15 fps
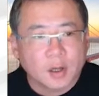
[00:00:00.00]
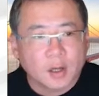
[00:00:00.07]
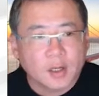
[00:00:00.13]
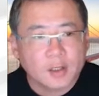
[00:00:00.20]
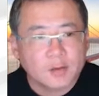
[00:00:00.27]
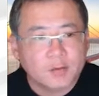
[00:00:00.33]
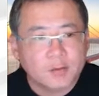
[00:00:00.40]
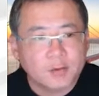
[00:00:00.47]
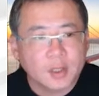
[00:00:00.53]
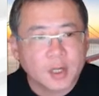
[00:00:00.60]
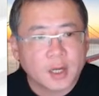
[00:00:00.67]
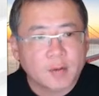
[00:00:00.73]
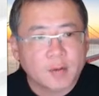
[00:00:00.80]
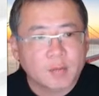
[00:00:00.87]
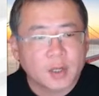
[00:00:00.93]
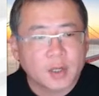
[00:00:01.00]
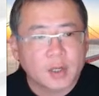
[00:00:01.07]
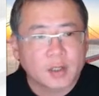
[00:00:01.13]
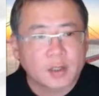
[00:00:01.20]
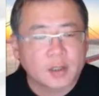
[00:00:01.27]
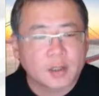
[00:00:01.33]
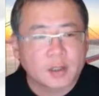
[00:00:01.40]
Its full name
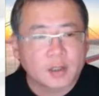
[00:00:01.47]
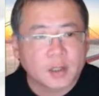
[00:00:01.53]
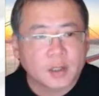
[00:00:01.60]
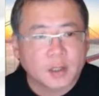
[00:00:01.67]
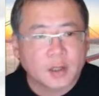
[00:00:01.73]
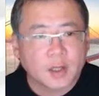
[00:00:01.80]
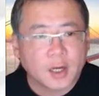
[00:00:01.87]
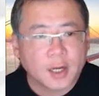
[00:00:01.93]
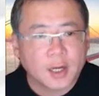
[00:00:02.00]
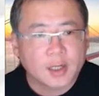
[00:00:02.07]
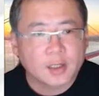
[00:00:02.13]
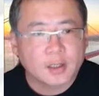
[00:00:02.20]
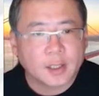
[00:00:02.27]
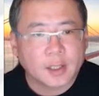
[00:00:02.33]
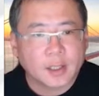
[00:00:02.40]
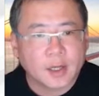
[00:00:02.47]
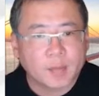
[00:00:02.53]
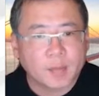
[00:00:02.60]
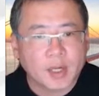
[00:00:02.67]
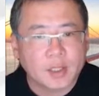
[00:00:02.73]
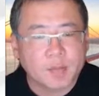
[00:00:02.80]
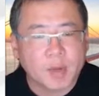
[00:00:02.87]
is the Link Data
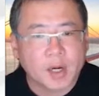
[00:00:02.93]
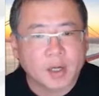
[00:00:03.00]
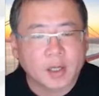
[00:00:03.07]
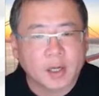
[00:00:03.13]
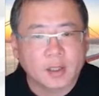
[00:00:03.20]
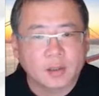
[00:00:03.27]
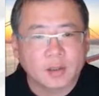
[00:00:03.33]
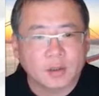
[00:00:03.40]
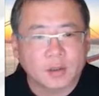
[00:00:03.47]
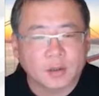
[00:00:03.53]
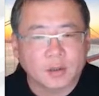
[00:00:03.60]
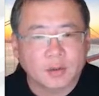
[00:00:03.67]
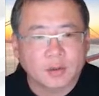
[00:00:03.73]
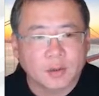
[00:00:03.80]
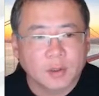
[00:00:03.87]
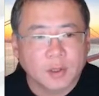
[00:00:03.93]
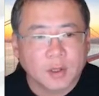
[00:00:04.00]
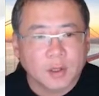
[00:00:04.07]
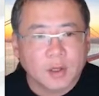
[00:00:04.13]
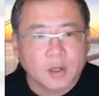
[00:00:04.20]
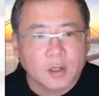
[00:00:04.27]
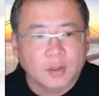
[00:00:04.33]
Benchmark Council.
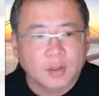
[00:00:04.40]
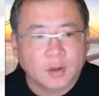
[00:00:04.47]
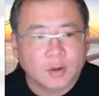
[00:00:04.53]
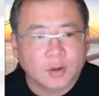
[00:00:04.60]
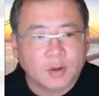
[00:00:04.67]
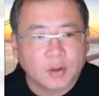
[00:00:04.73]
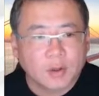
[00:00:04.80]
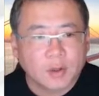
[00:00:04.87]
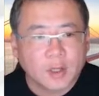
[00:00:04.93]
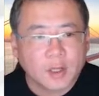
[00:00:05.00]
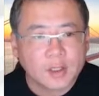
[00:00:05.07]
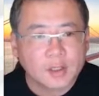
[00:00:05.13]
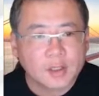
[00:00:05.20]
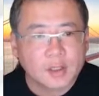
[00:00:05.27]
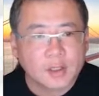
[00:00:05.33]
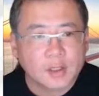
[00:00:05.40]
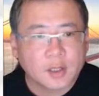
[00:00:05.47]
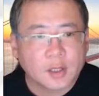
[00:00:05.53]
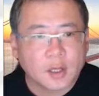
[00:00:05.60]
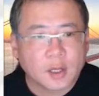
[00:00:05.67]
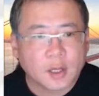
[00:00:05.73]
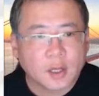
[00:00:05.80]
So this
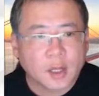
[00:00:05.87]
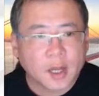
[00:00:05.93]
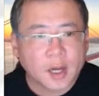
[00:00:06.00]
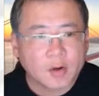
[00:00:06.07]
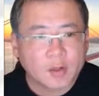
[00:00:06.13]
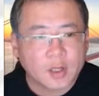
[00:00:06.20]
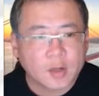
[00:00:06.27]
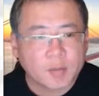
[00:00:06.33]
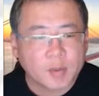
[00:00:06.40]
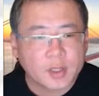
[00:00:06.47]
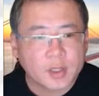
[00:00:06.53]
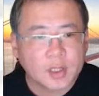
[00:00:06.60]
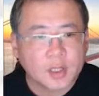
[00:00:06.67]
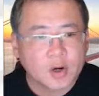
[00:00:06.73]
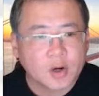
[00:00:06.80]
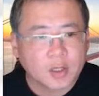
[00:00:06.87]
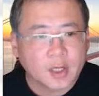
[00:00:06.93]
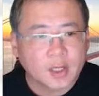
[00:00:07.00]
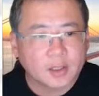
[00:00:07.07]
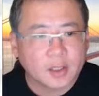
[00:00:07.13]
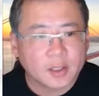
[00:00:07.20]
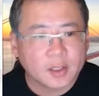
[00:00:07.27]
Ldbc
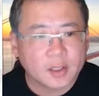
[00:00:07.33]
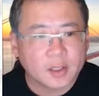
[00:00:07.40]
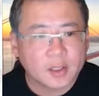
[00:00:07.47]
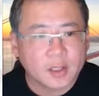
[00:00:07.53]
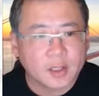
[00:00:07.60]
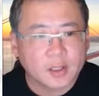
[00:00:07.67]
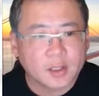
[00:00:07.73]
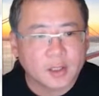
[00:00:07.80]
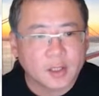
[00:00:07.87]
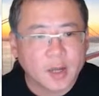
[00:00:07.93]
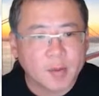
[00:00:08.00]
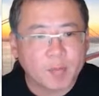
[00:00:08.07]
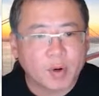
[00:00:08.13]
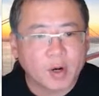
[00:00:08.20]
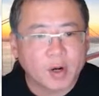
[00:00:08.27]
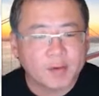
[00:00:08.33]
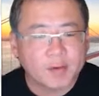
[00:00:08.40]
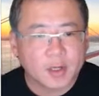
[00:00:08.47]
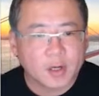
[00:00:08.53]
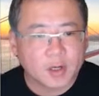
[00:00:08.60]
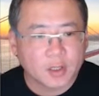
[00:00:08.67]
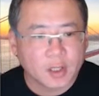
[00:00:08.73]
organization is a
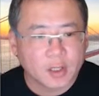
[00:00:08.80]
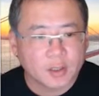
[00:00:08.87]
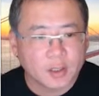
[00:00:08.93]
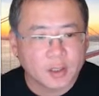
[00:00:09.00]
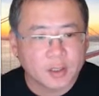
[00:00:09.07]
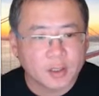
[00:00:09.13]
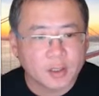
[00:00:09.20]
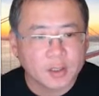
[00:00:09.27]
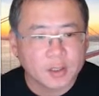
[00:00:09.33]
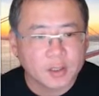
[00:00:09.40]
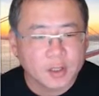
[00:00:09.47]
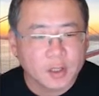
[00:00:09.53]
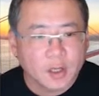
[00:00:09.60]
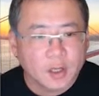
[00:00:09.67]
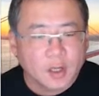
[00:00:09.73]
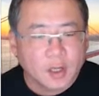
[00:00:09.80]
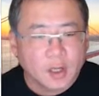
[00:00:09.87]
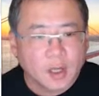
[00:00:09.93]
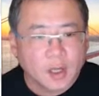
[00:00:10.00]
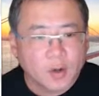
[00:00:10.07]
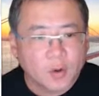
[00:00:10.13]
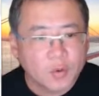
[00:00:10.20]
nonprofit organization
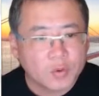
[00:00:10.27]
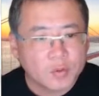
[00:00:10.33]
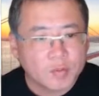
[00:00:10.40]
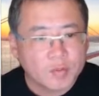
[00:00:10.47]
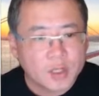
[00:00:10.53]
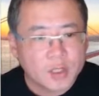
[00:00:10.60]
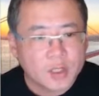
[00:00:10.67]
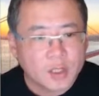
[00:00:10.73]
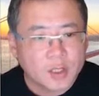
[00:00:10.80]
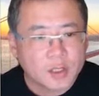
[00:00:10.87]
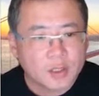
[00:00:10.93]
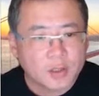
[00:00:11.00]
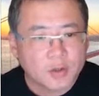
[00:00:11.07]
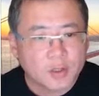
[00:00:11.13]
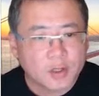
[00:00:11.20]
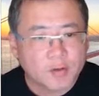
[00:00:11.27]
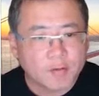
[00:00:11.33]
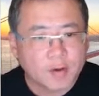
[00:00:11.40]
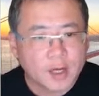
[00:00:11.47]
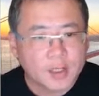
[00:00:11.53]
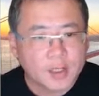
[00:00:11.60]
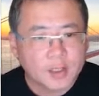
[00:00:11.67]
whose mission is to
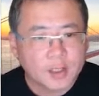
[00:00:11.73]
define